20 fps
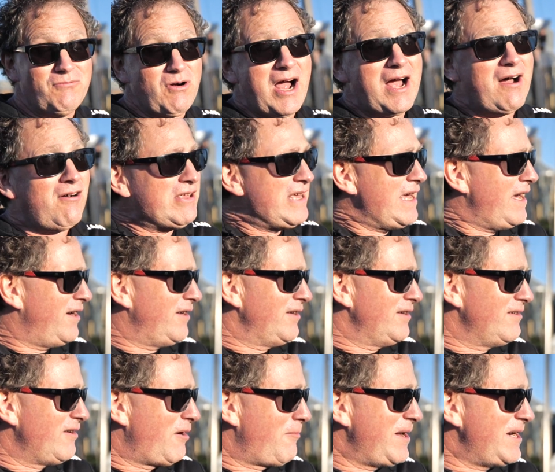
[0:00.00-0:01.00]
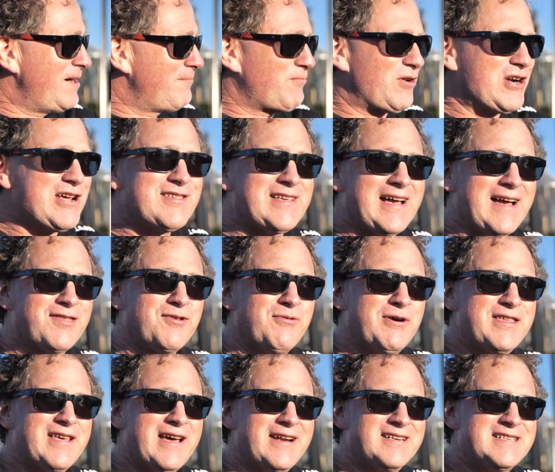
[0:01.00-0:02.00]
Well, yeah, and I mean, and pre-start's
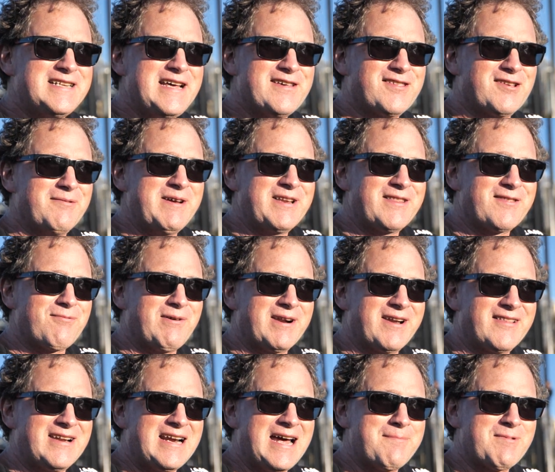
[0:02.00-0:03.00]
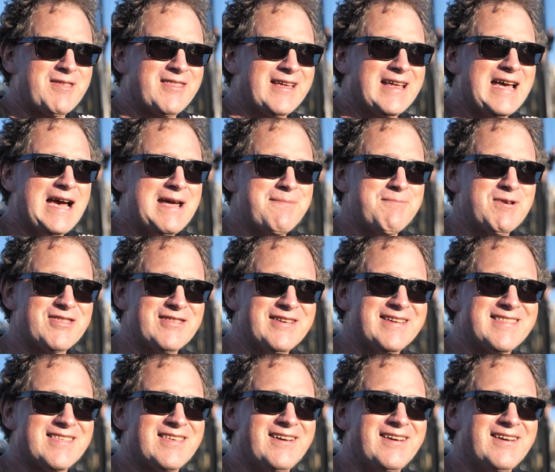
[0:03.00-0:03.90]
always going to test. I mean, it's one of the names of the game, isn't it?